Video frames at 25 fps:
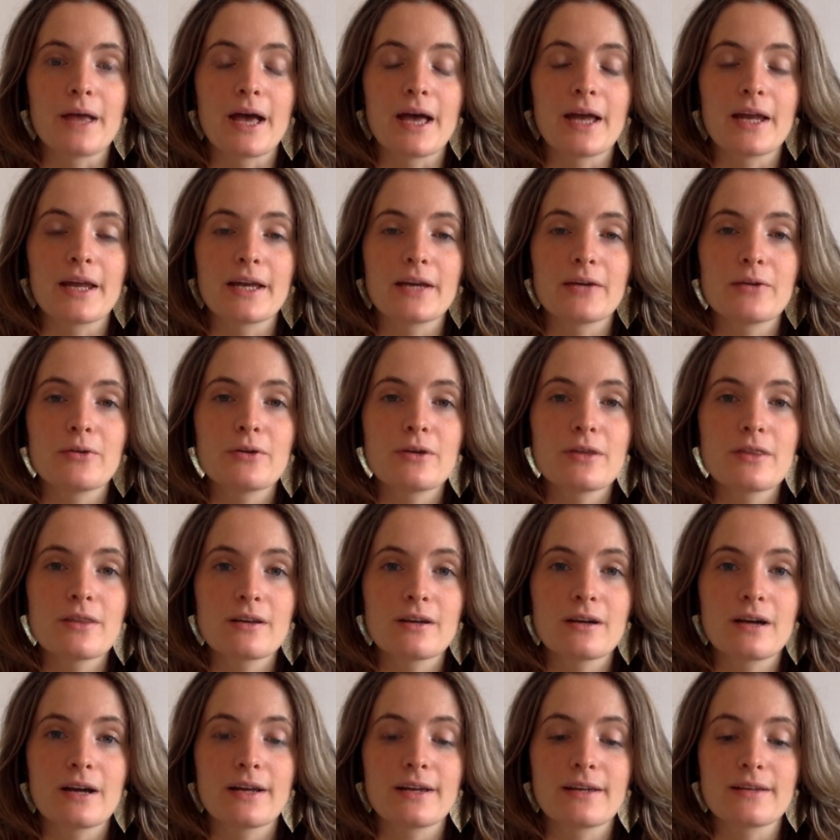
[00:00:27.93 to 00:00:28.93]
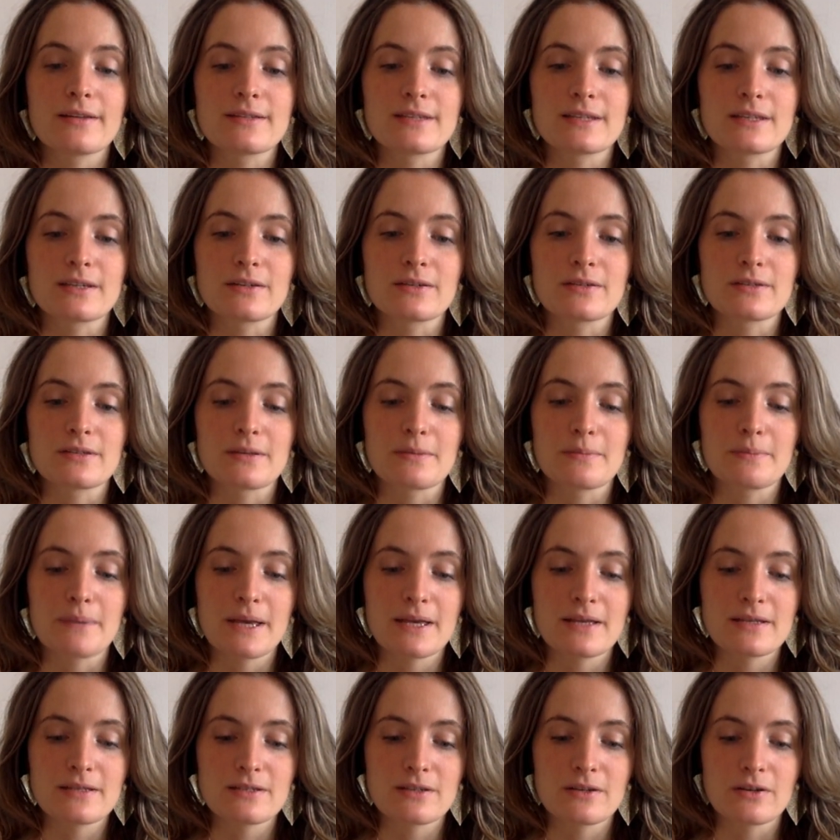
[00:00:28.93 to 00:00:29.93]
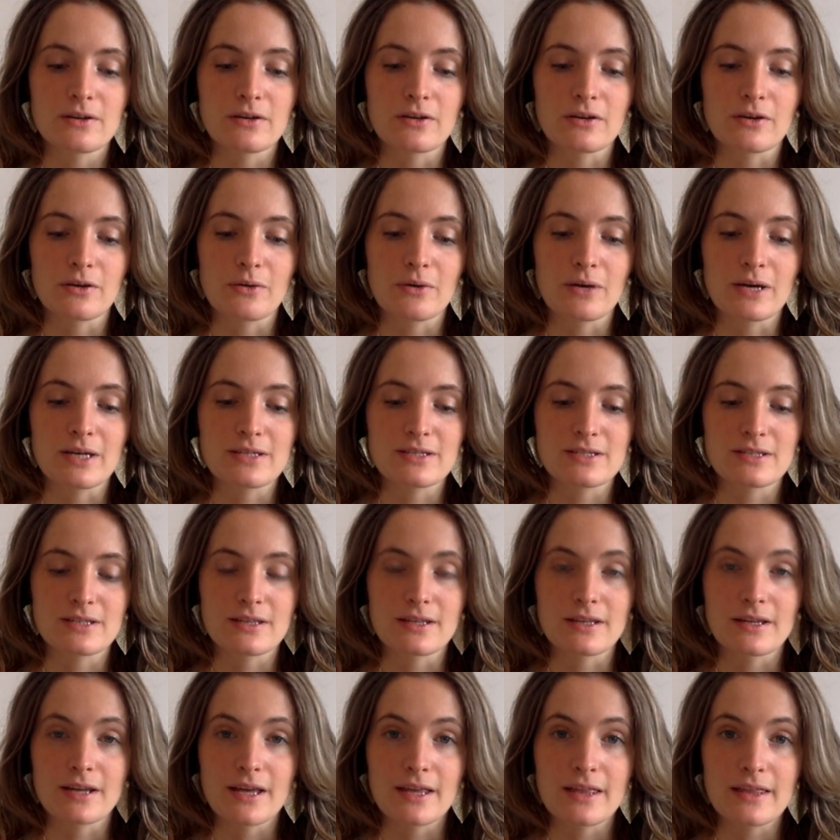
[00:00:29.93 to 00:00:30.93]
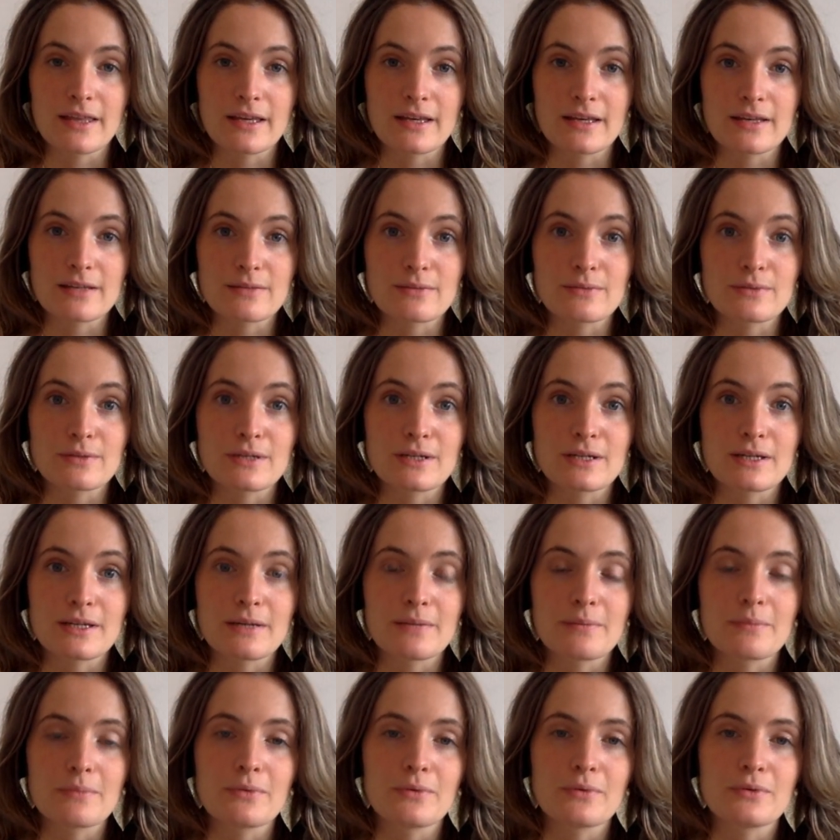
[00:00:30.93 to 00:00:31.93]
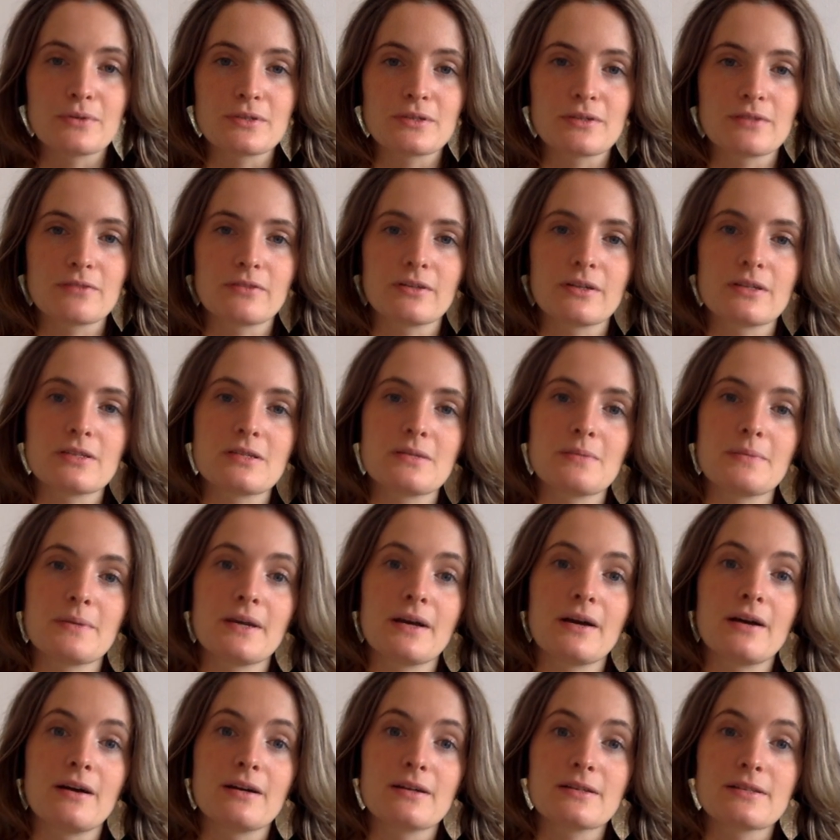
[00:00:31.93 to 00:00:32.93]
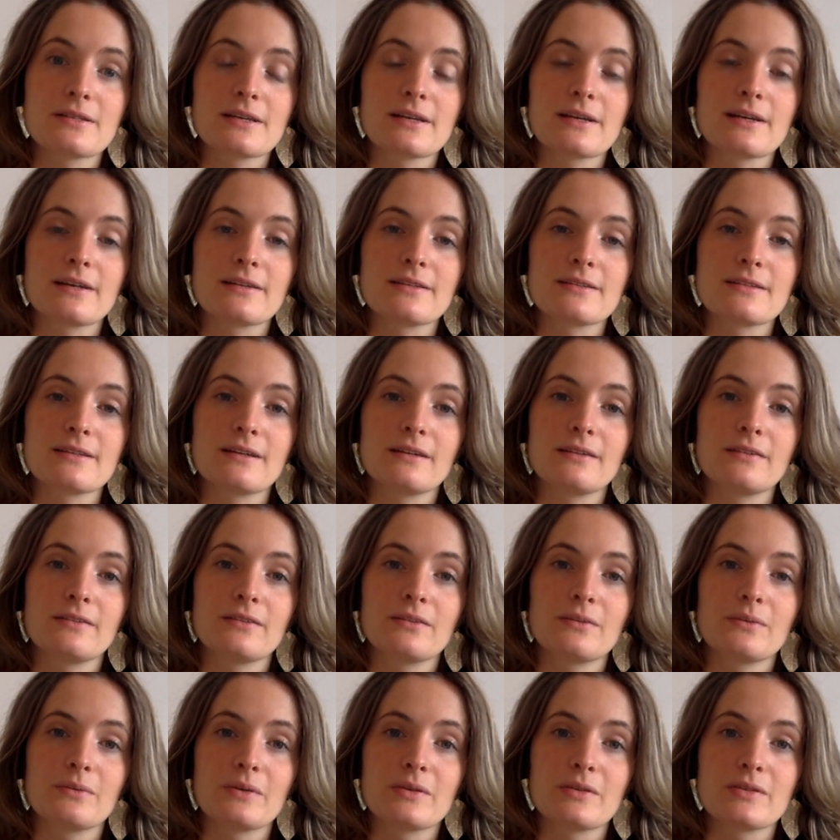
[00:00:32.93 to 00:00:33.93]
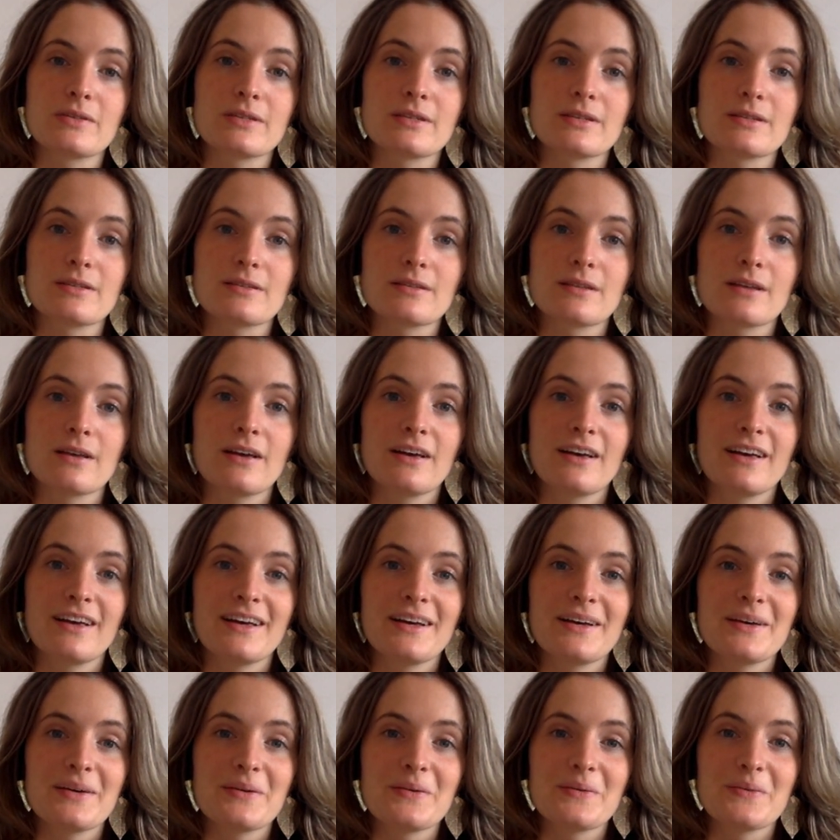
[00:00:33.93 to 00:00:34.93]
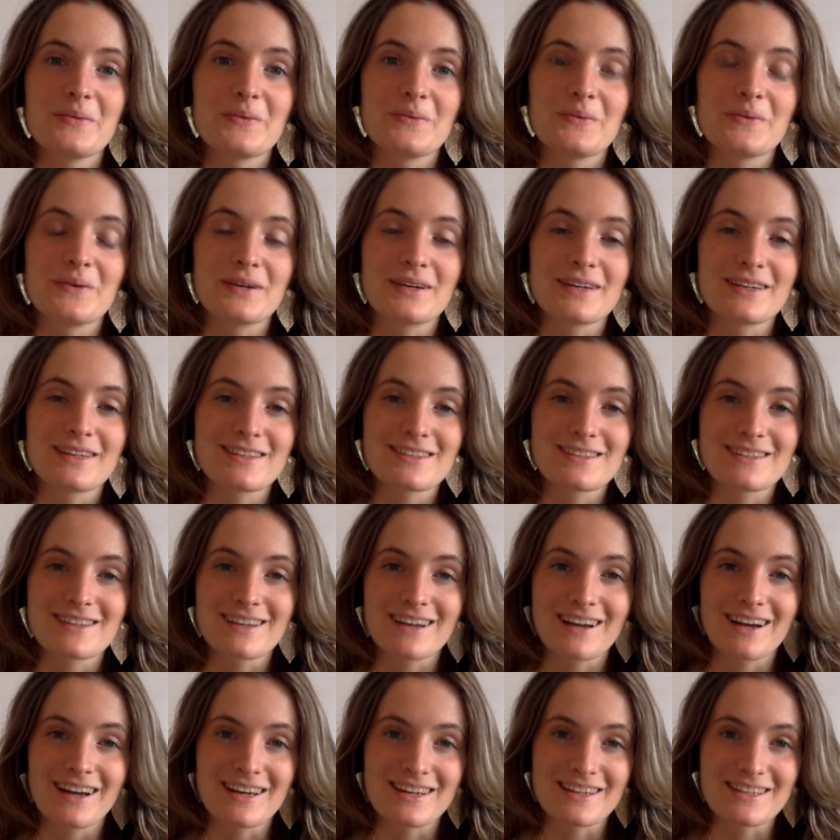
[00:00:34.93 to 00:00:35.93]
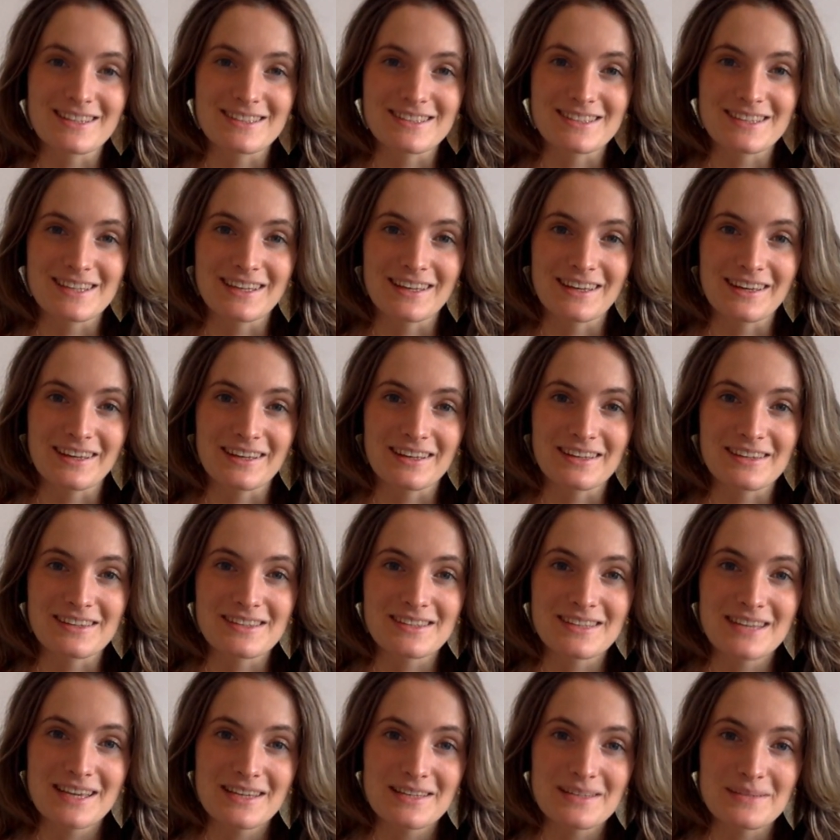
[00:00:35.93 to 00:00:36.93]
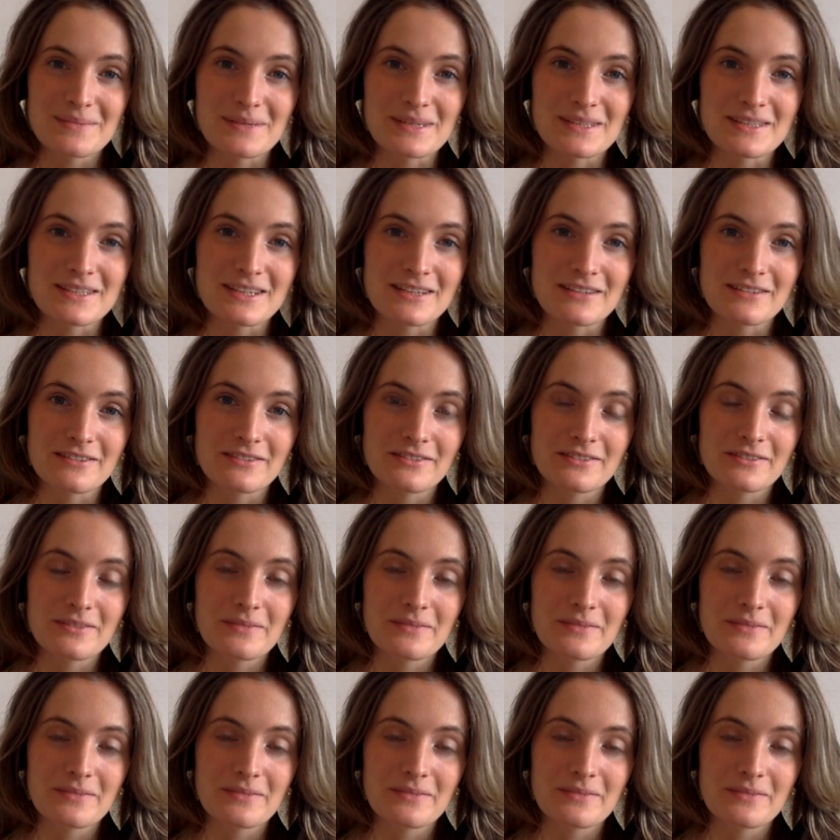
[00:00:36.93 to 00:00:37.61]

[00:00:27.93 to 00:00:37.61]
And I call it The Kindest Thing because I based it on a question that I think is really important for us to be asking ourselves, which is, what is the kindest thing I can say to myself?